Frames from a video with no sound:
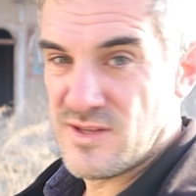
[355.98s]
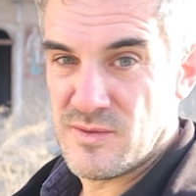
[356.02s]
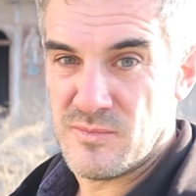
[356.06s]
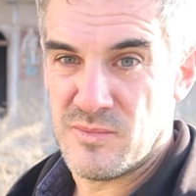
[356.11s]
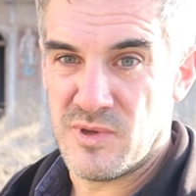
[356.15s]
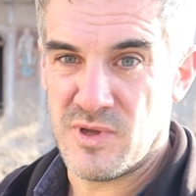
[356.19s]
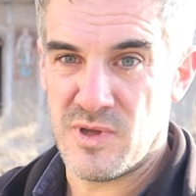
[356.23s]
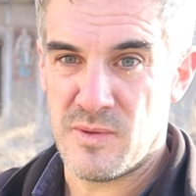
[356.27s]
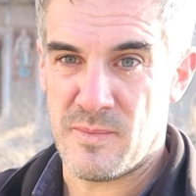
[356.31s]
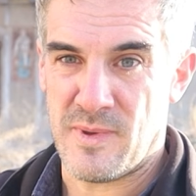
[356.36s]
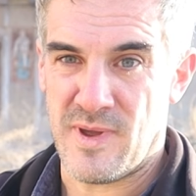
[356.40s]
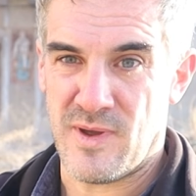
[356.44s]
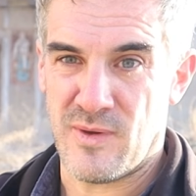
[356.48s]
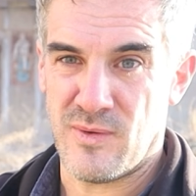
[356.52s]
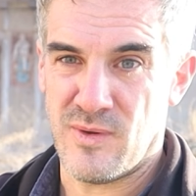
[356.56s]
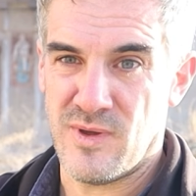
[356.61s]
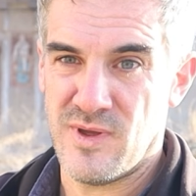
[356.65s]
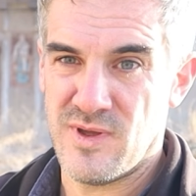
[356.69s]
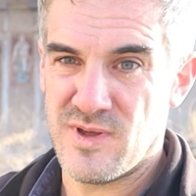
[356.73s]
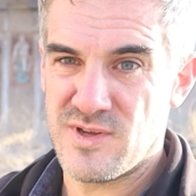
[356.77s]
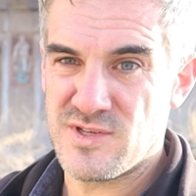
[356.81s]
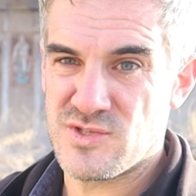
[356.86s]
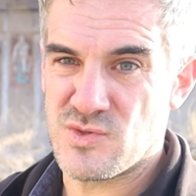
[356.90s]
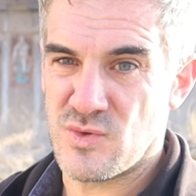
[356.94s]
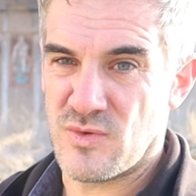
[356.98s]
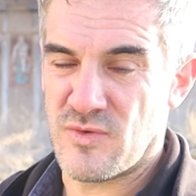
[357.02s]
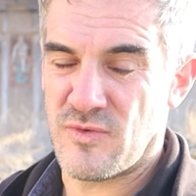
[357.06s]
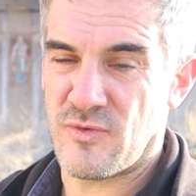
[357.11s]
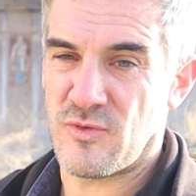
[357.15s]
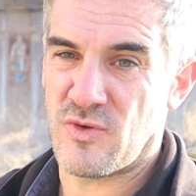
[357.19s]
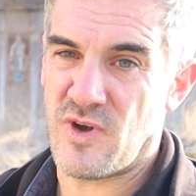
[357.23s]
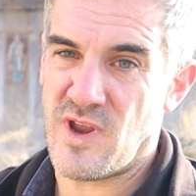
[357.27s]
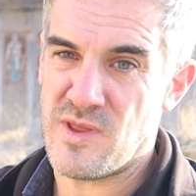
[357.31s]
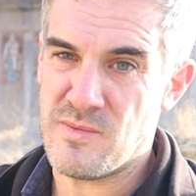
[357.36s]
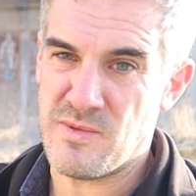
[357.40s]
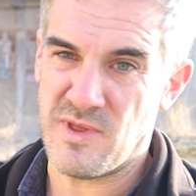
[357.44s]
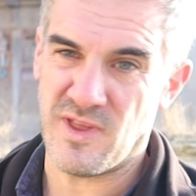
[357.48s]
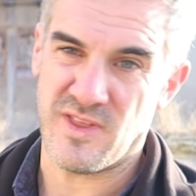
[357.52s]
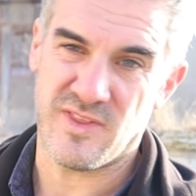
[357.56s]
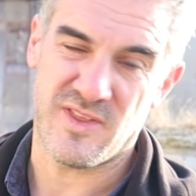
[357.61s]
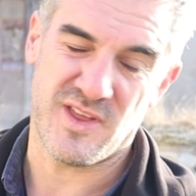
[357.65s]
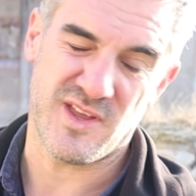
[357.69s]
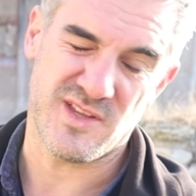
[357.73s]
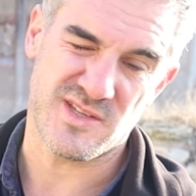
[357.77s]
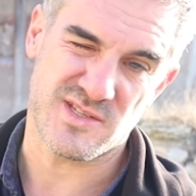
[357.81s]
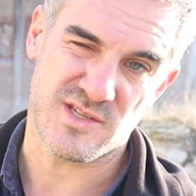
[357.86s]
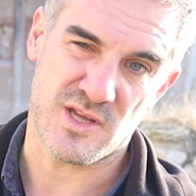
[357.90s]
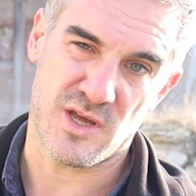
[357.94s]
them about sort of framing
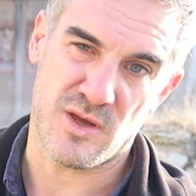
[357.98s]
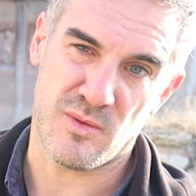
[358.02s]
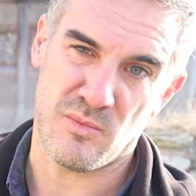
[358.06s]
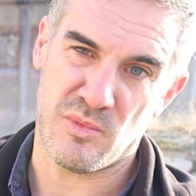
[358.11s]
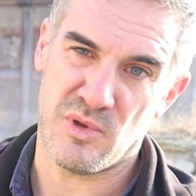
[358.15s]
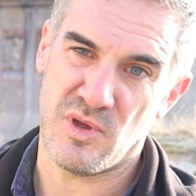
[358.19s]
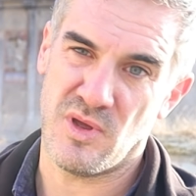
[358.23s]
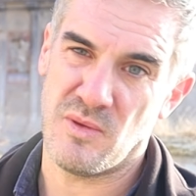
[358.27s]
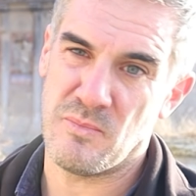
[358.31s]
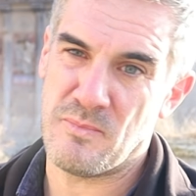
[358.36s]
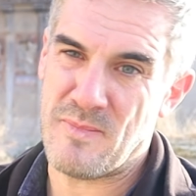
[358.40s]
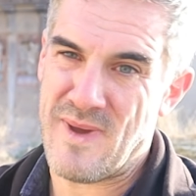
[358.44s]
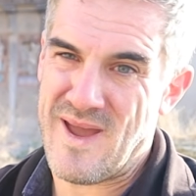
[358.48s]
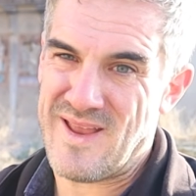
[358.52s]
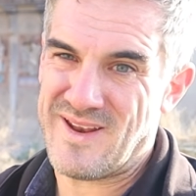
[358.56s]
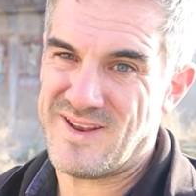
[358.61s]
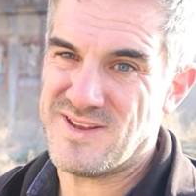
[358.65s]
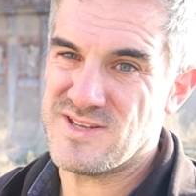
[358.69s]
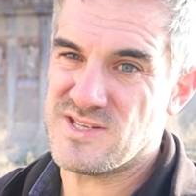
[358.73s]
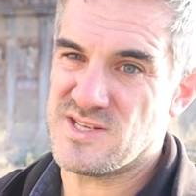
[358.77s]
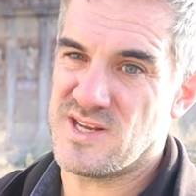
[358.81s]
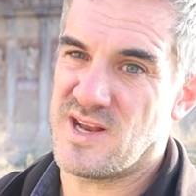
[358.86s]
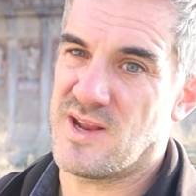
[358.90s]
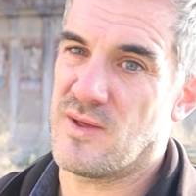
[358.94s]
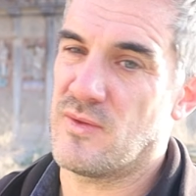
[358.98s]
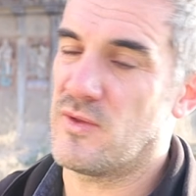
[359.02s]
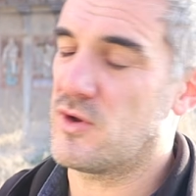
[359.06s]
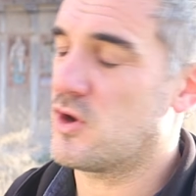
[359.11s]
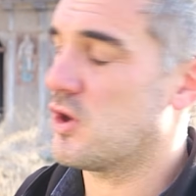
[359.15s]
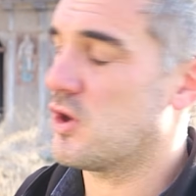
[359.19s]
things up, balancing out the